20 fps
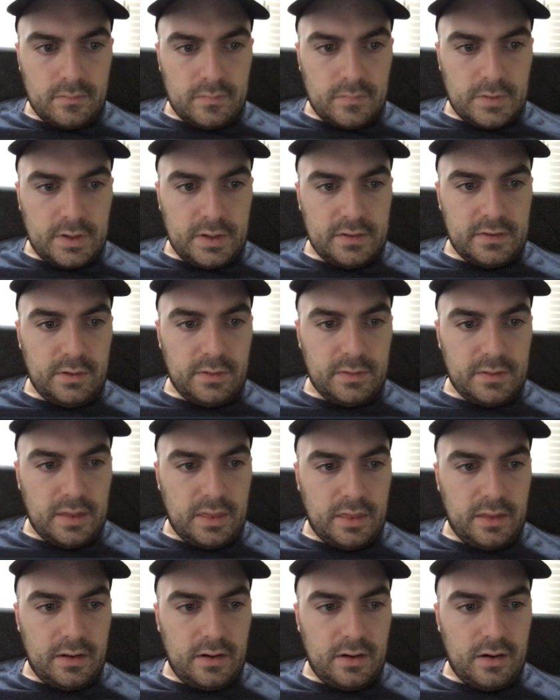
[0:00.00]
Let's see what the
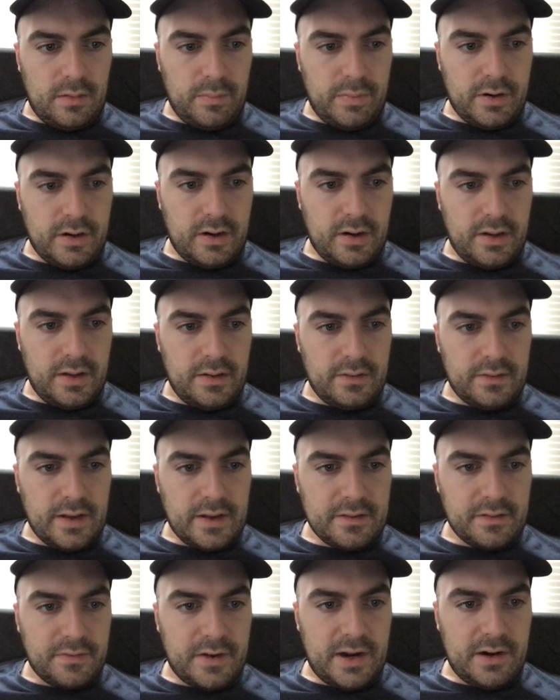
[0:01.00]
third part is. As
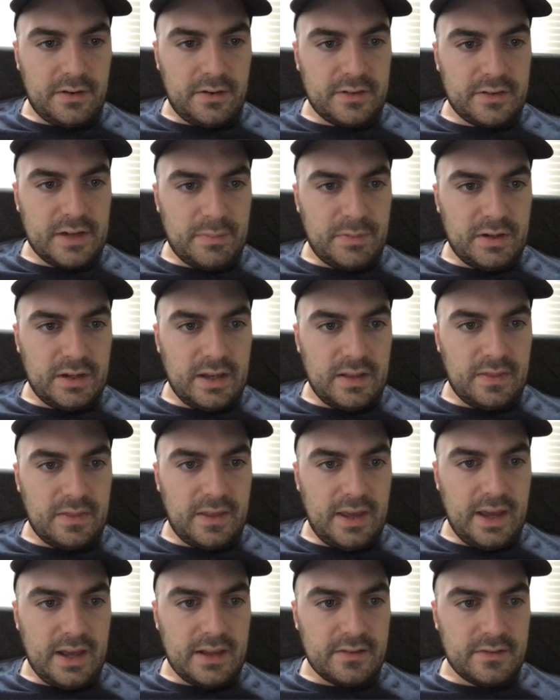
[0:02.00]
a final step to get
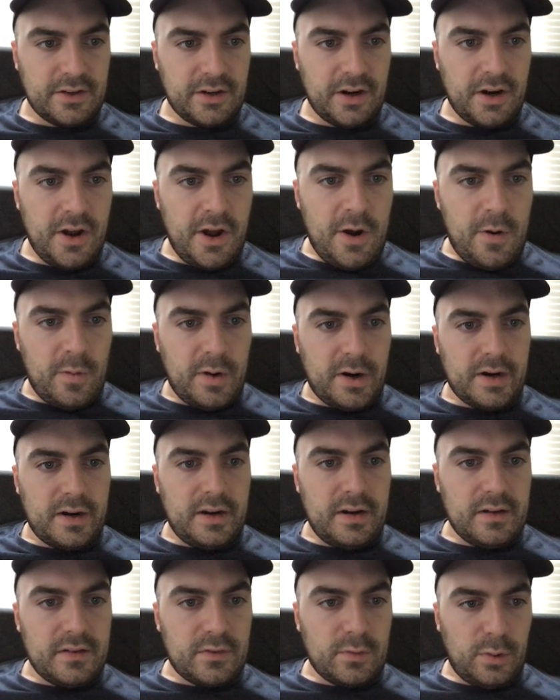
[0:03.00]
the answer, we're going to need
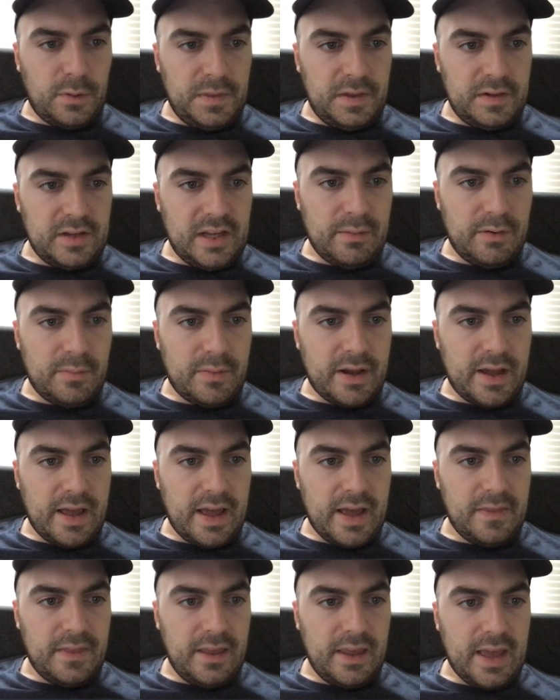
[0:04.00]
to sort the table by
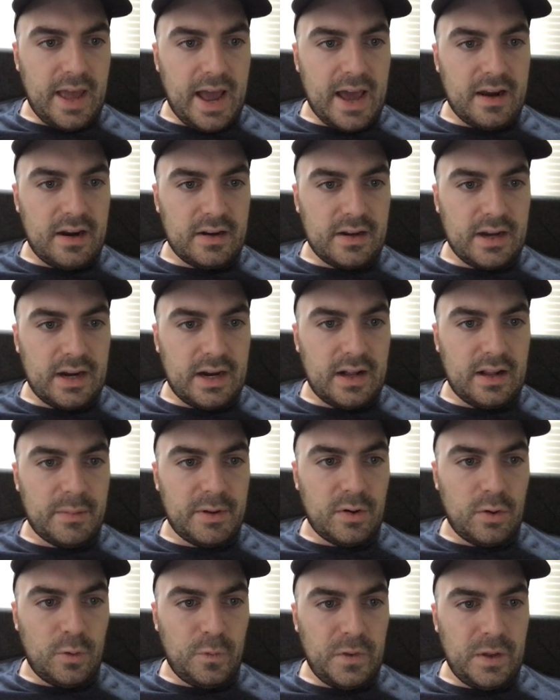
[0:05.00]
the added column and
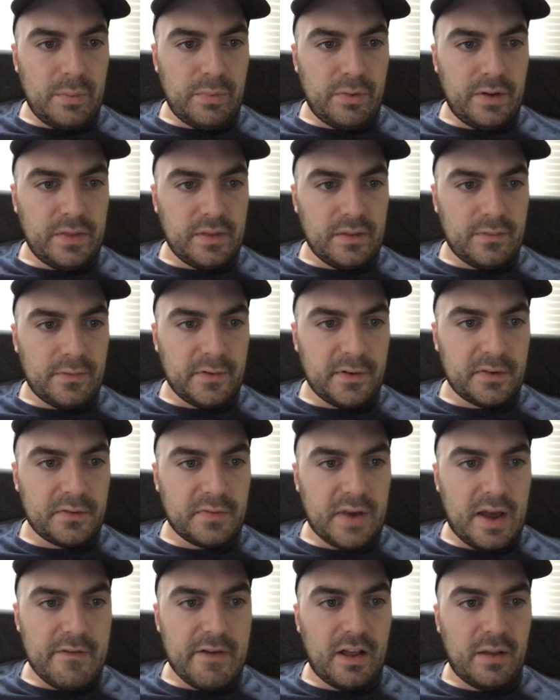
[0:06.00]
only print the first
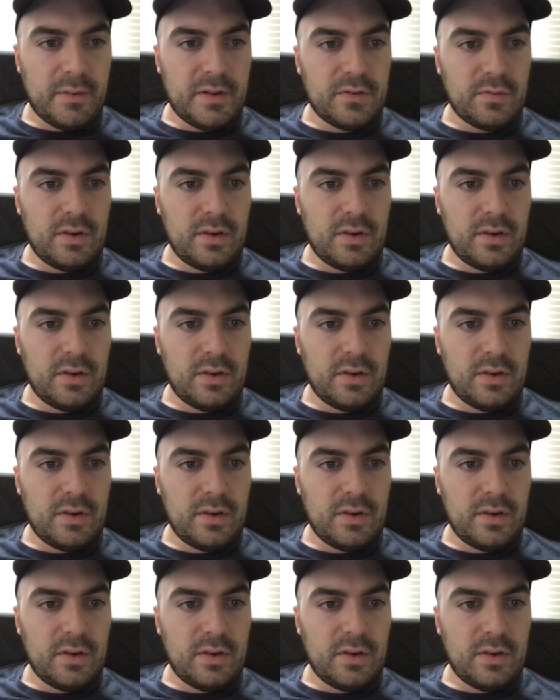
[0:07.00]
5 elements.